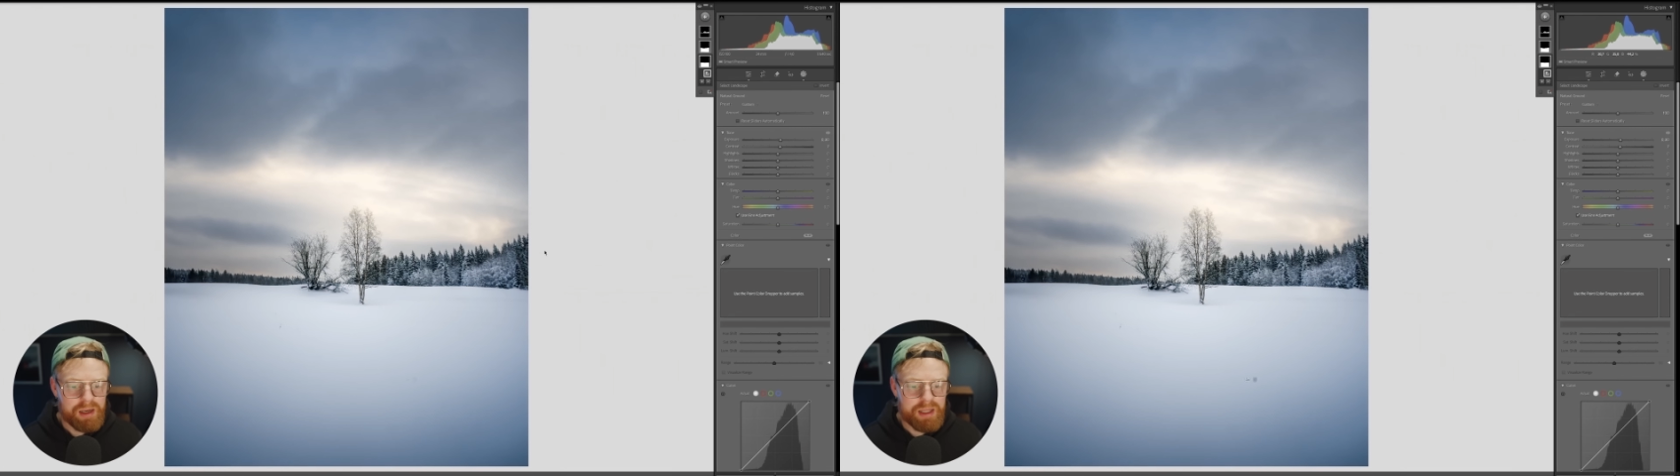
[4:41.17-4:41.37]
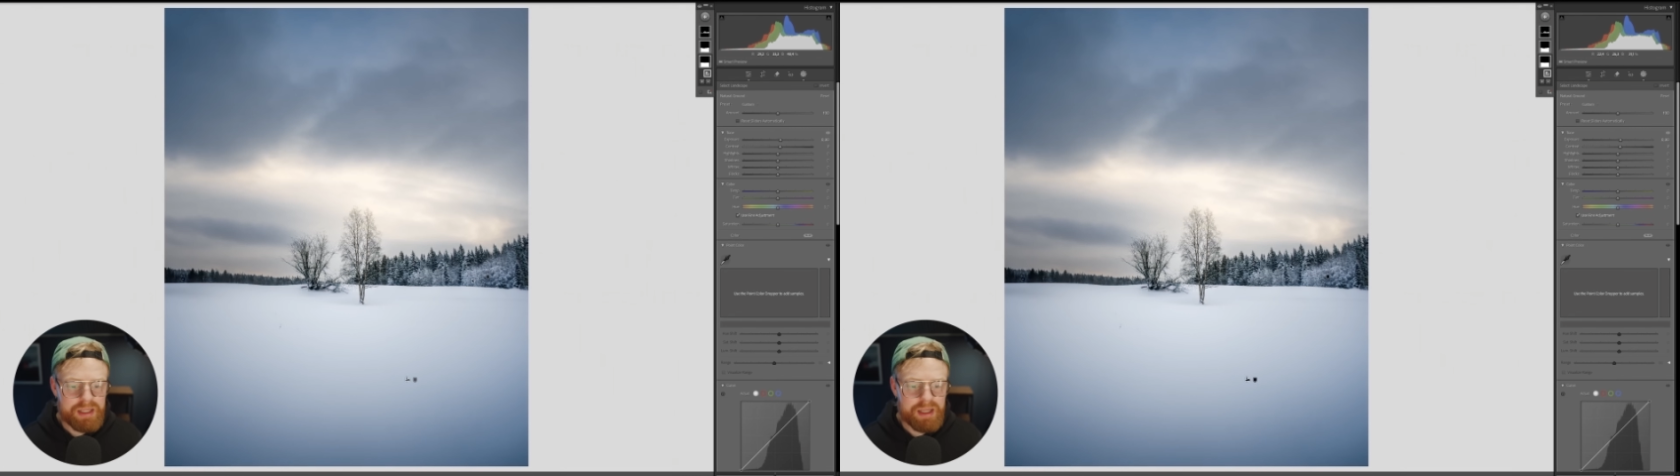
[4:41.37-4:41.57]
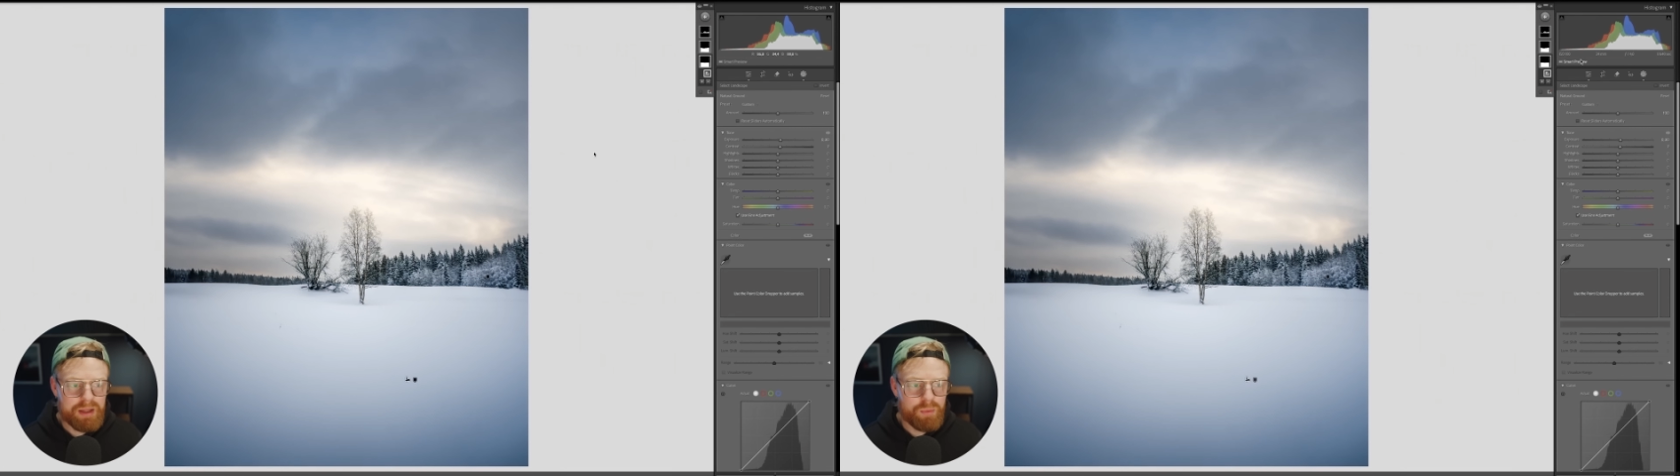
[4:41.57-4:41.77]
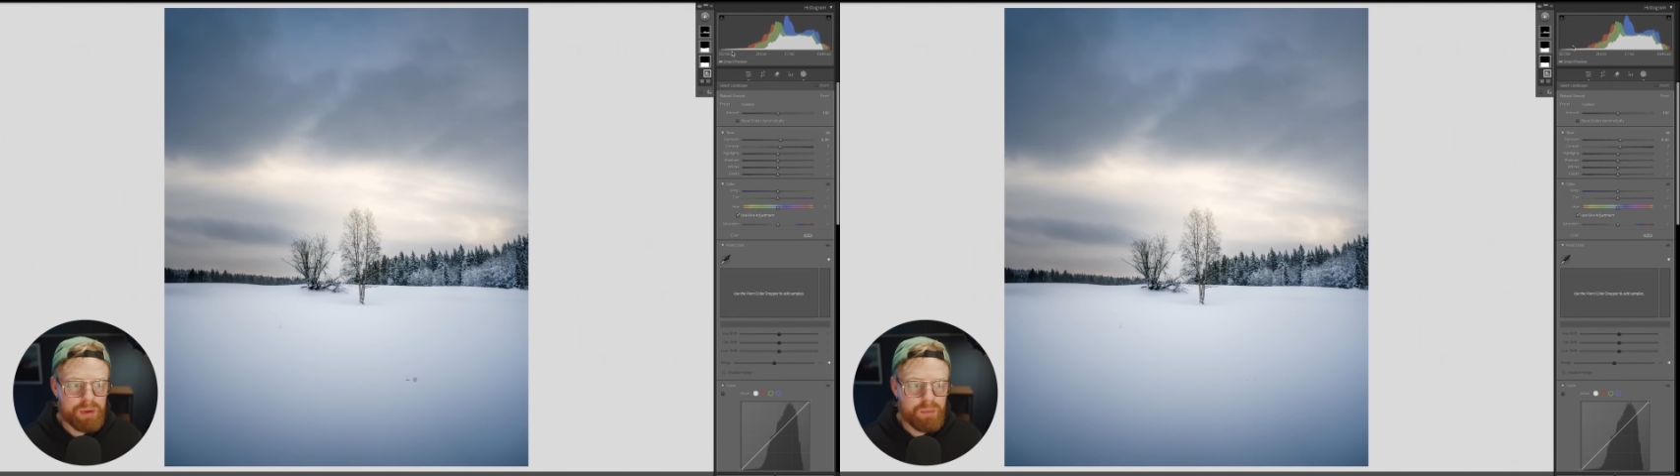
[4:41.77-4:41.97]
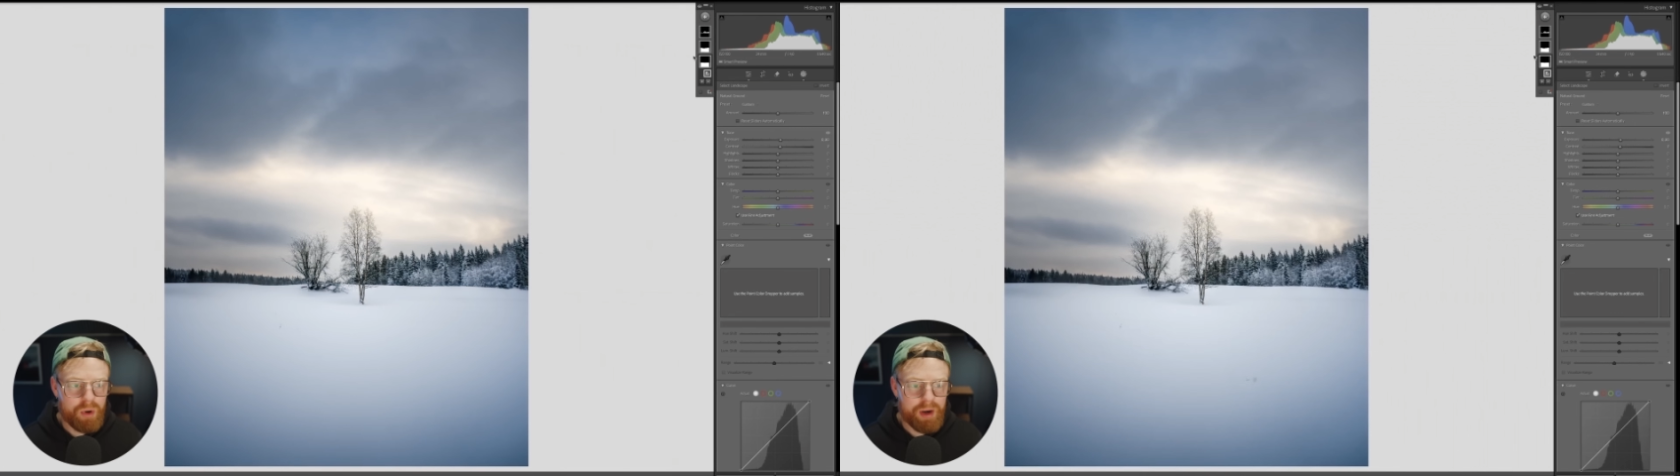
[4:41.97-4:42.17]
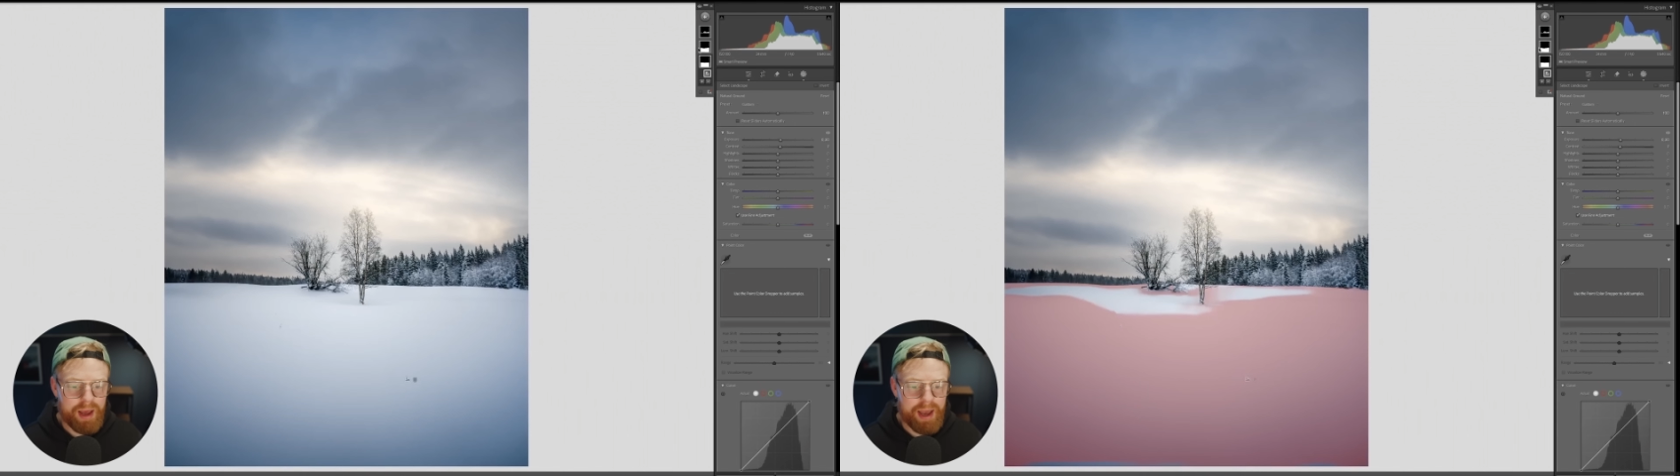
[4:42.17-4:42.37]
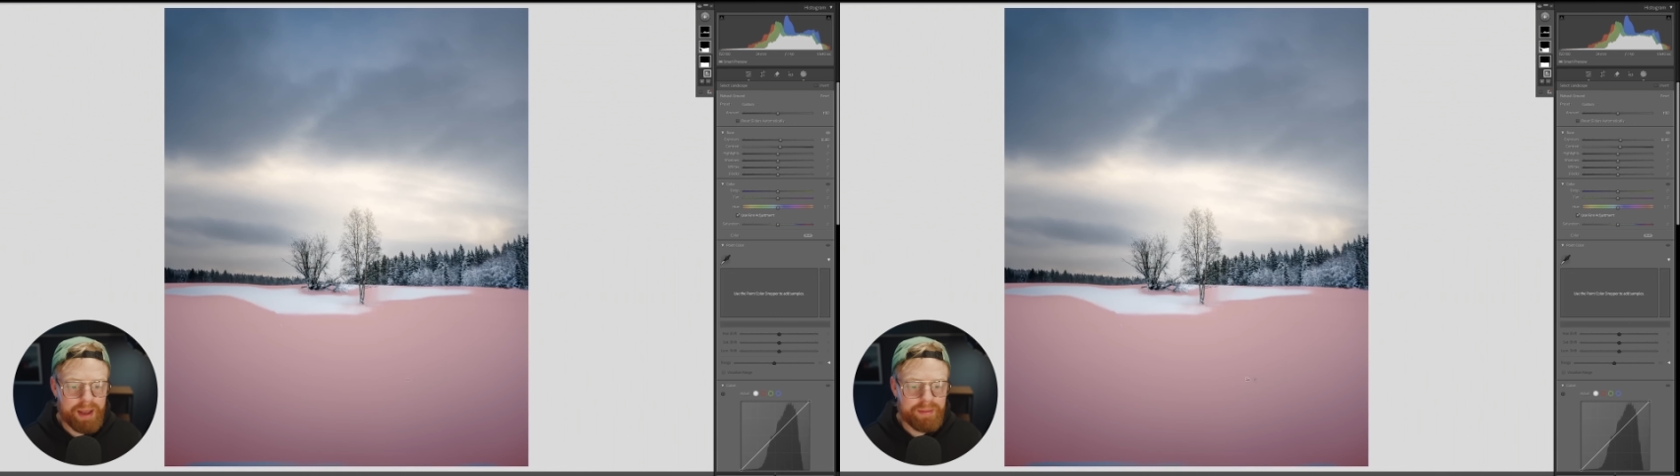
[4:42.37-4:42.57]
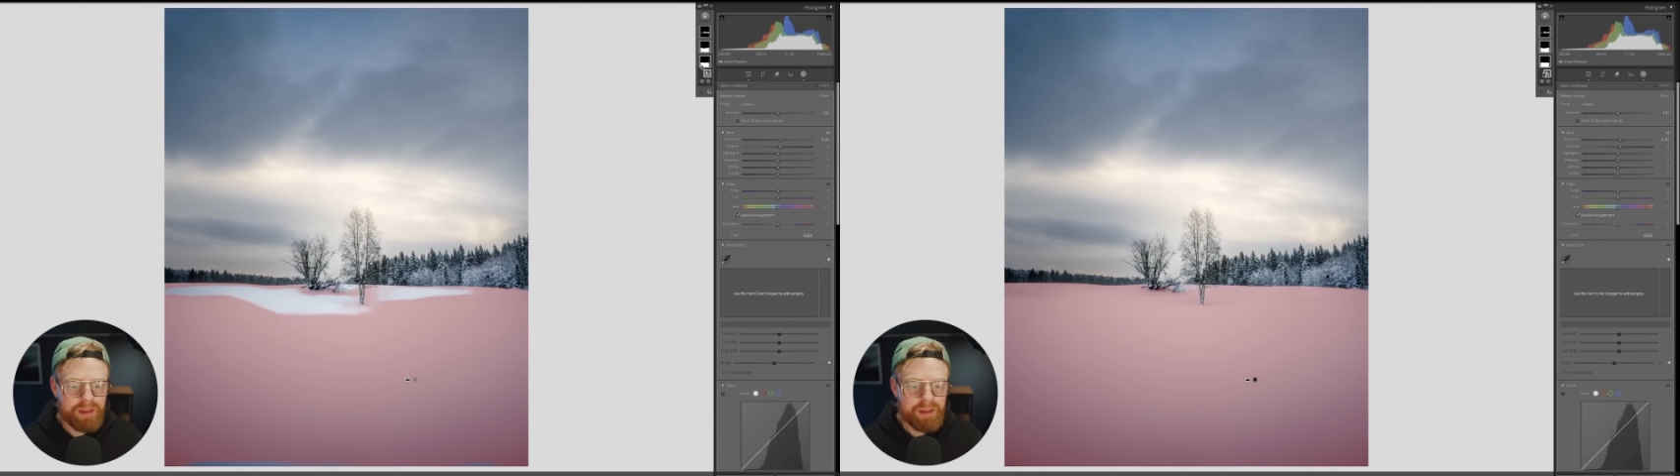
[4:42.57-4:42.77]
Let's say that we want to
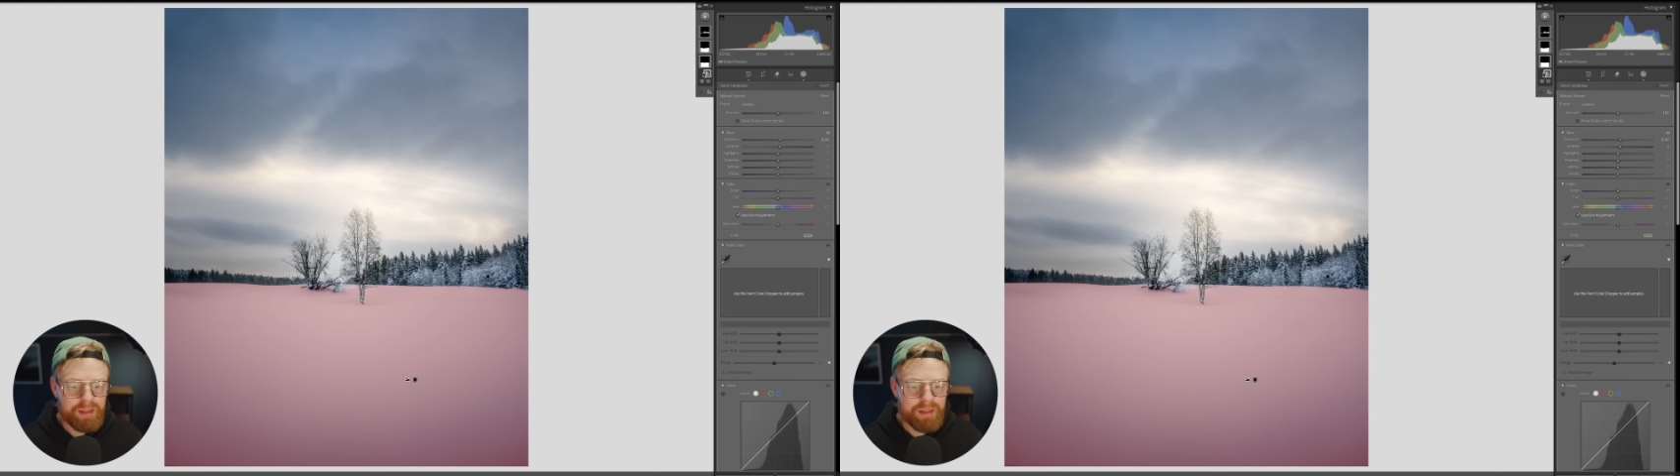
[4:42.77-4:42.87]
add